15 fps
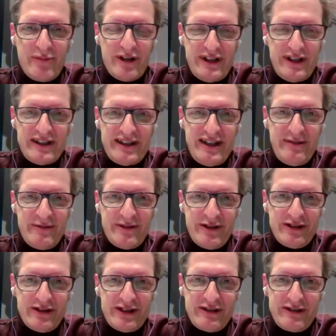but it seems
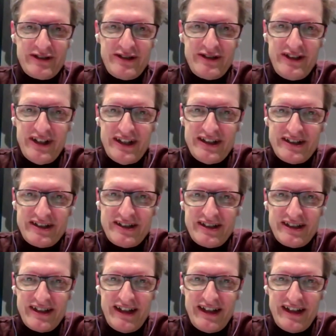also to
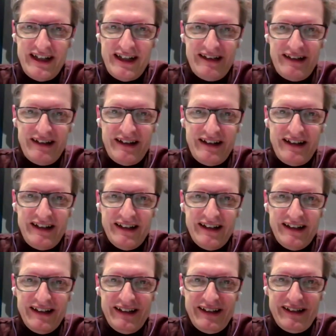suggest in a